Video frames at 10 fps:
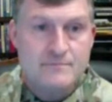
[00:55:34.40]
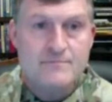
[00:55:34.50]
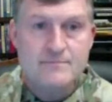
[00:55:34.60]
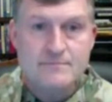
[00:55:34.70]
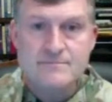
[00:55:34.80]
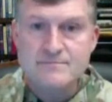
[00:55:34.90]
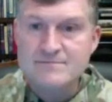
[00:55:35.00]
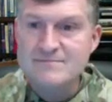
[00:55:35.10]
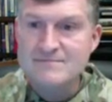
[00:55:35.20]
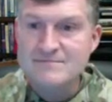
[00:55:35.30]

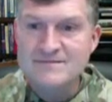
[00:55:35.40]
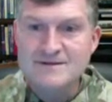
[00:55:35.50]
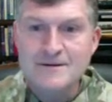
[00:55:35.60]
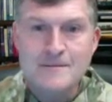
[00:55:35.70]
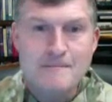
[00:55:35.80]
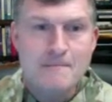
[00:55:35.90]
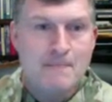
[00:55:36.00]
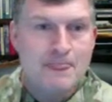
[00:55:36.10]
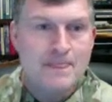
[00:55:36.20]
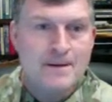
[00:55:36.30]

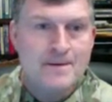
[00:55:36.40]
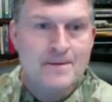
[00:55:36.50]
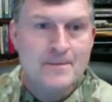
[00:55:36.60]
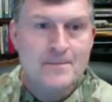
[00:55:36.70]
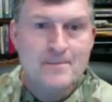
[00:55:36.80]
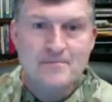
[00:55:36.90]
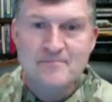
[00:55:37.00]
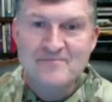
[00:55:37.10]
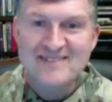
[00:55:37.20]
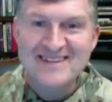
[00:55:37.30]

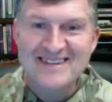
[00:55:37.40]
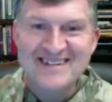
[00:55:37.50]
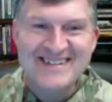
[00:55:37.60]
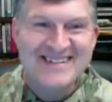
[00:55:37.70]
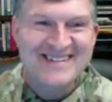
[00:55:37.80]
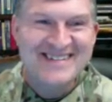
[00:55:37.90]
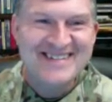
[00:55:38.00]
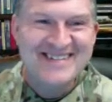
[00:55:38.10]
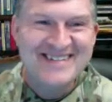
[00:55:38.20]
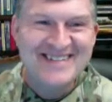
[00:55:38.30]

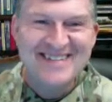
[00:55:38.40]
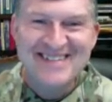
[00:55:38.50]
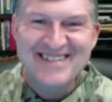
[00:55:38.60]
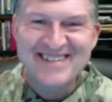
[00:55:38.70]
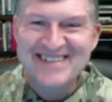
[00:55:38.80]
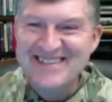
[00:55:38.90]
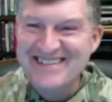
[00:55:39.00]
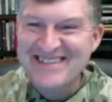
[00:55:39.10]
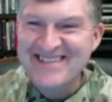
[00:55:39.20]
(silent)